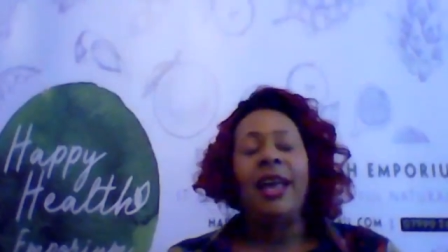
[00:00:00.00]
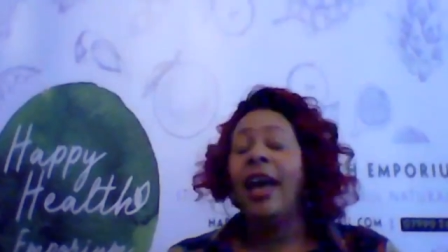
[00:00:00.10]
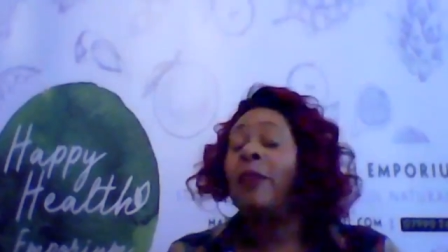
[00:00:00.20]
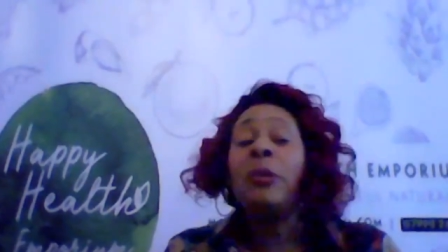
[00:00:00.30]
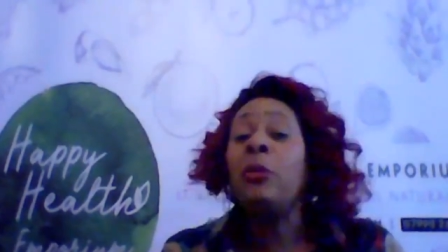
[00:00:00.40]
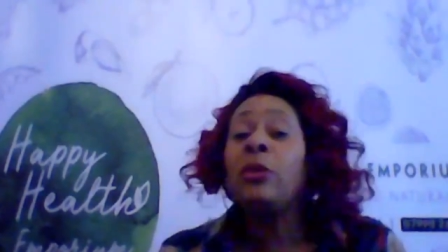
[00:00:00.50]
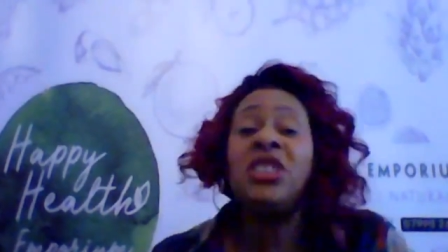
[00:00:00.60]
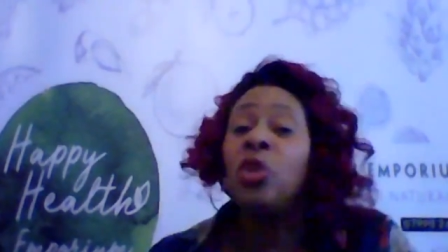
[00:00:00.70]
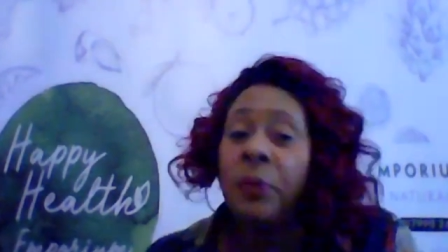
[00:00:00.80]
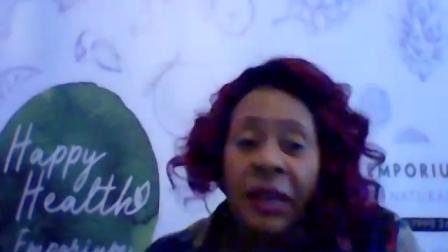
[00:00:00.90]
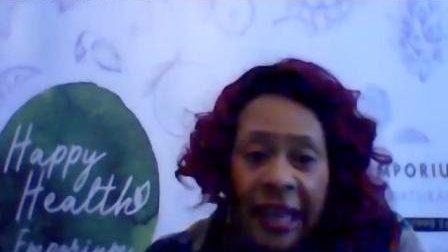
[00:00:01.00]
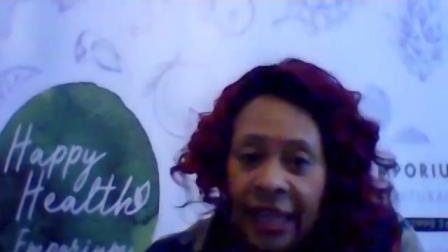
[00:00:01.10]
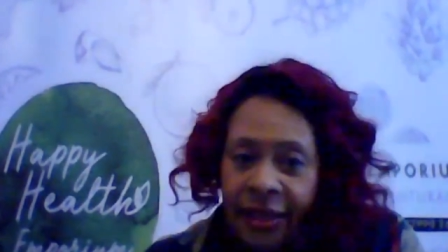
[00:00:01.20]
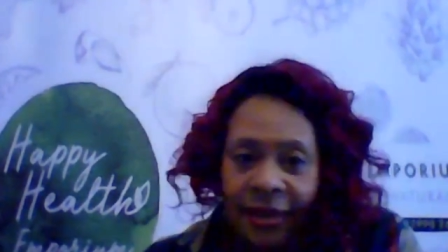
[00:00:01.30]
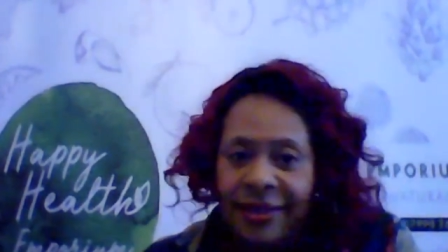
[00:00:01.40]
And people would still be
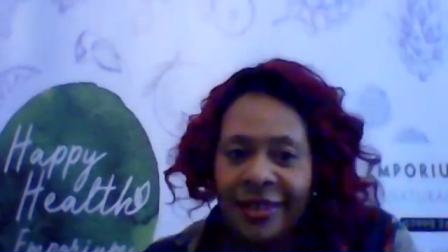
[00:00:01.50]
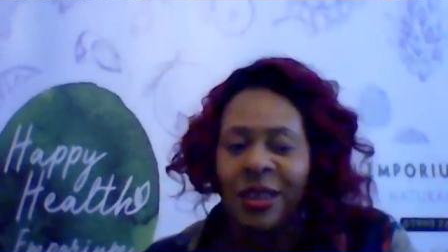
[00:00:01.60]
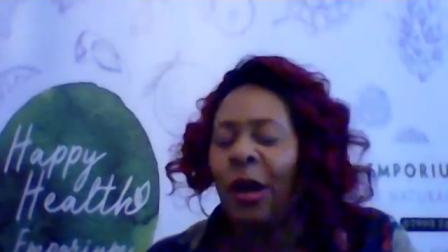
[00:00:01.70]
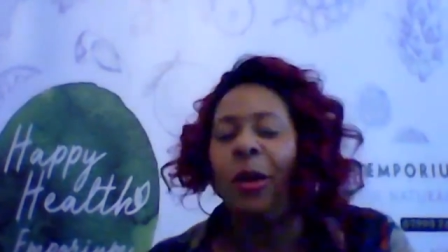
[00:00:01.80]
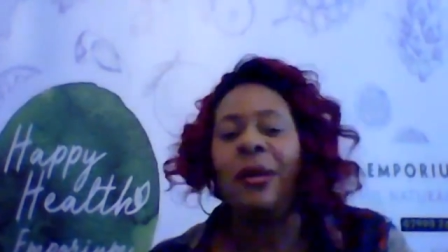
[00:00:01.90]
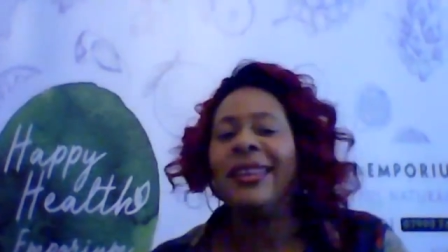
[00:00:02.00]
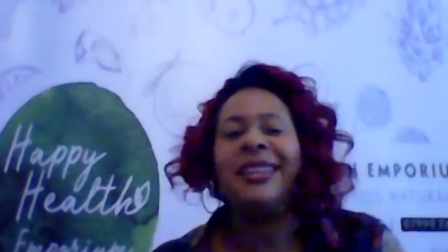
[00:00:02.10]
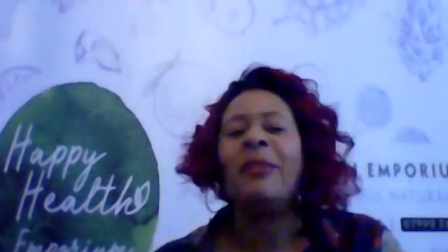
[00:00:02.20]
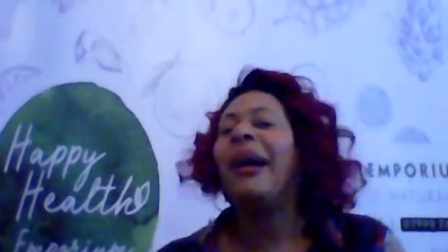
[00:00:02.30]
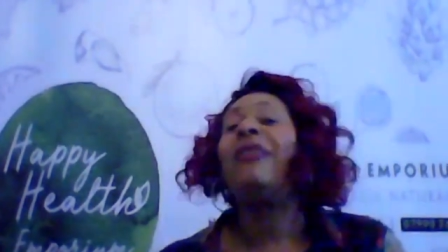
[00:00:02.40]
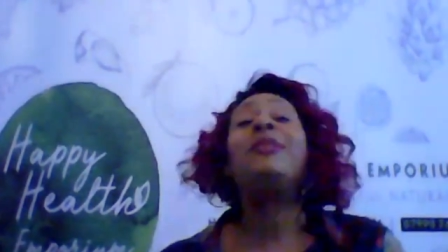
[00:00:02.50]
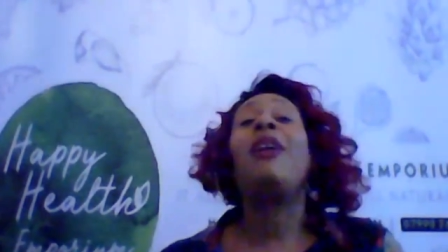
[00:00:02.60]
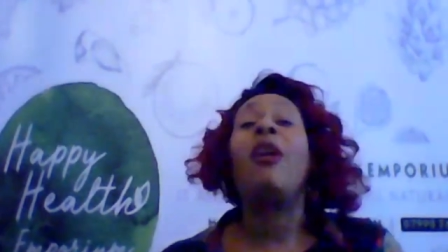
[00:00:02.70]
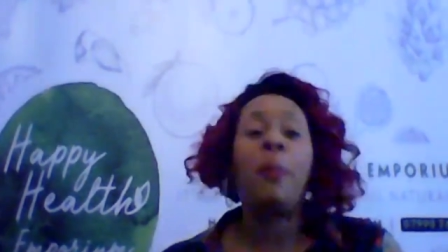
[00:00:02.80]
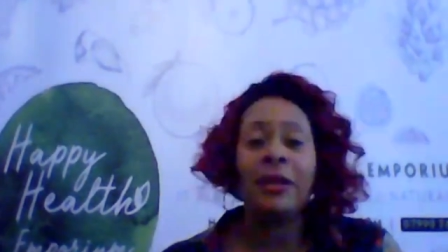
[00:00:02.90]
late, you know, no matter it was
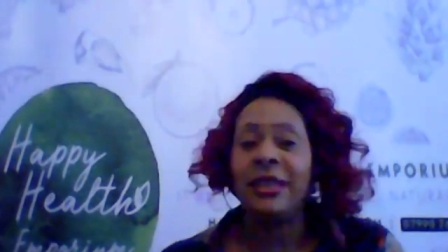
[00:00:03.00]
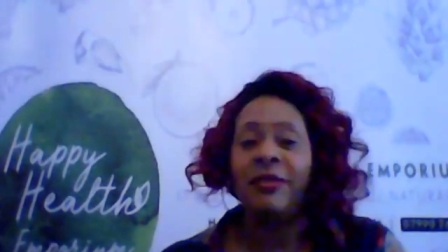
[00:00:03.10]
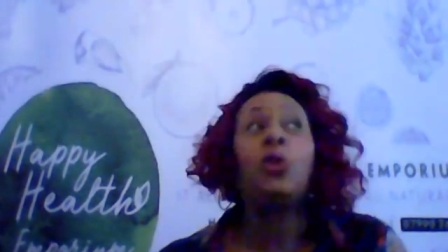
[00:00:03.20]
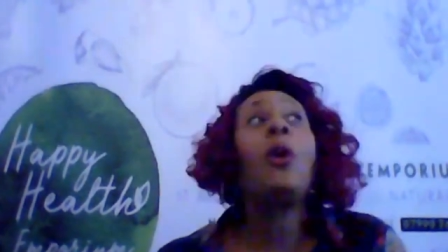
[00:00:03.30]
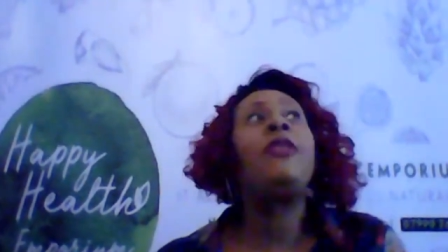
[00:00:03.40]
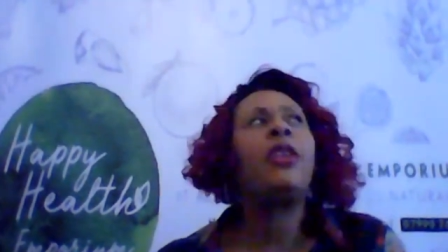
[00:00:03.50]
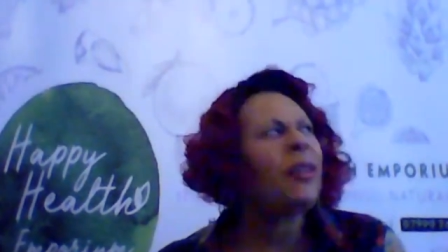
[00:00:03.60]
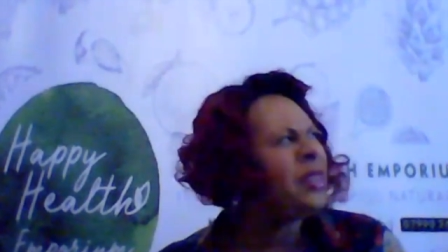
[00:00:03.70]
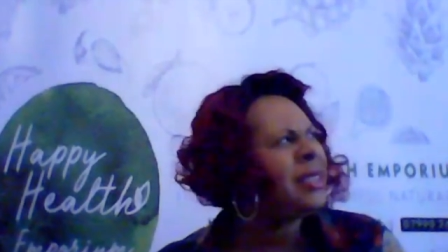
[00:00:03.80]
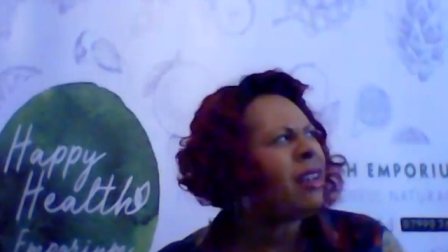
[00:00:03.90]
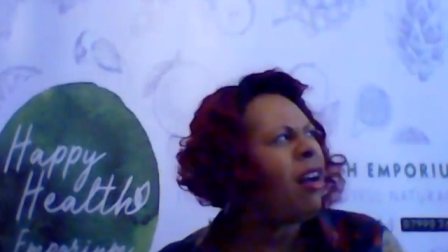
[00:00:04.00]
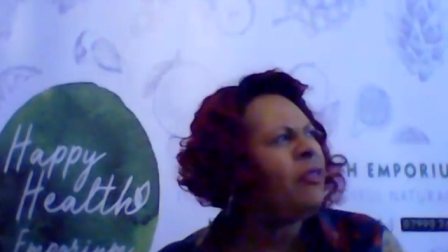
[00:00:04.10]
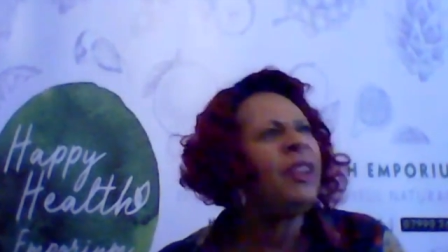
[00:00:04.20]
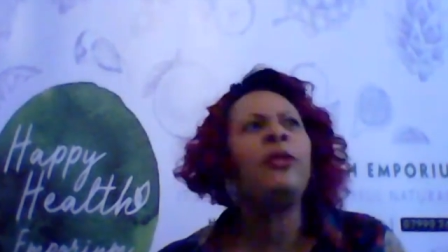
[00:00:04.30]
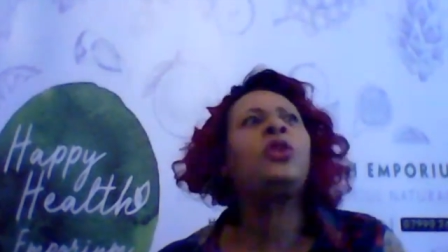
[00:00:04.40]
11:30, 12 o'clock. I think it's
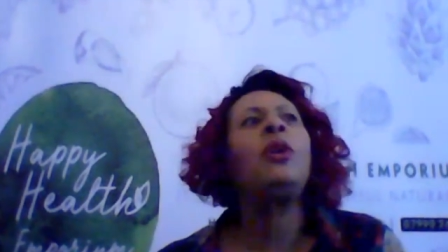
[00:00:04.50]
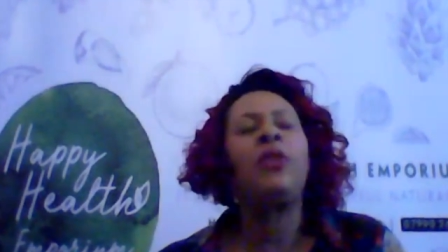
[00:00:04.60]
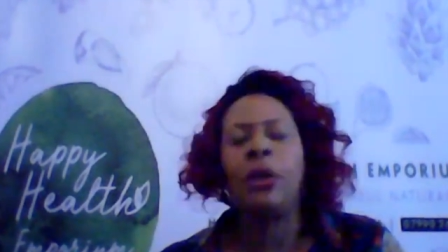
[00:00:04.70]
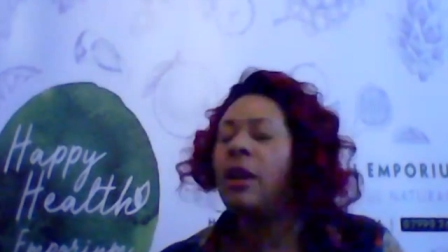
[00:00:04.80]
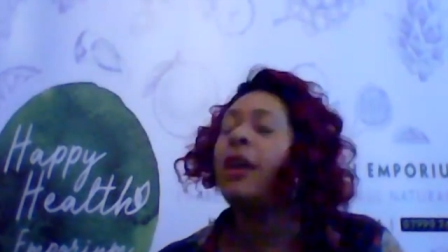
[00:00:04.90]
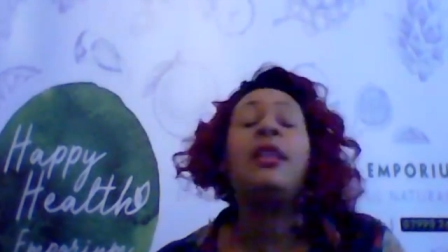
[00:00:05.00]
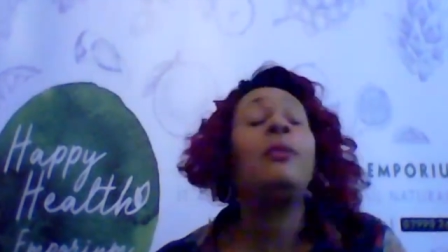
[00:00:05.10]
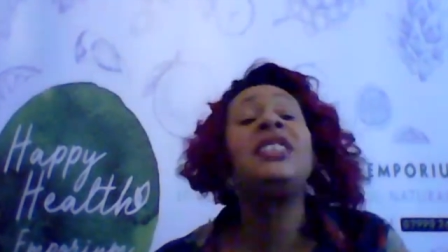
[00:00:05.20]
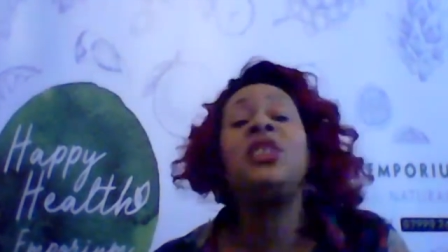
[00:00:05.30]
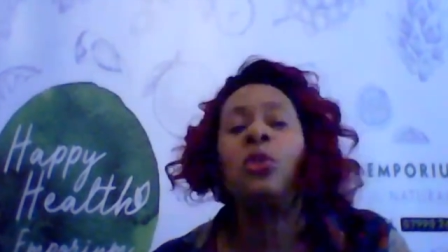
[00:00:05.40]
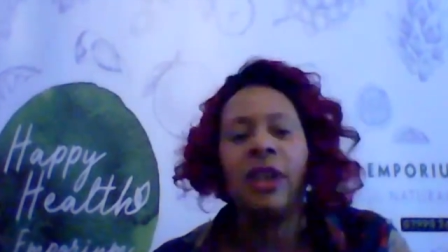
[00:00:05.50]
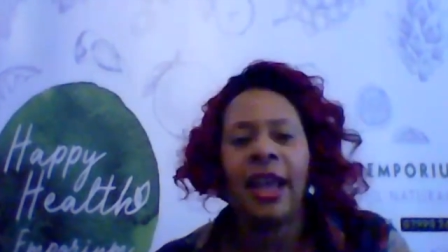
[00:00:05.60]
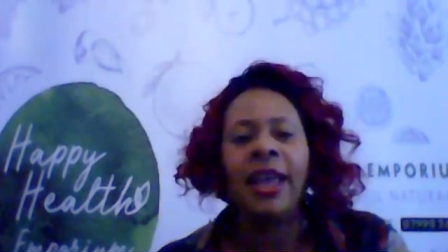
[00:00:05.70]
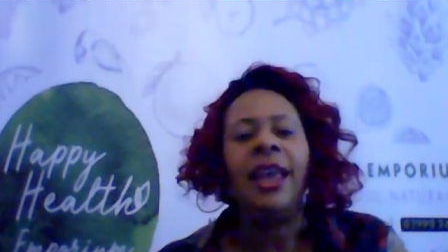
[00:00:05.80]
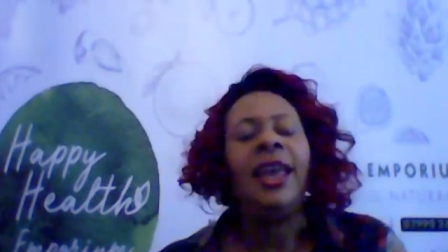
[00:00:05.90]
11:30 or 12 o'clock at night, they were still late.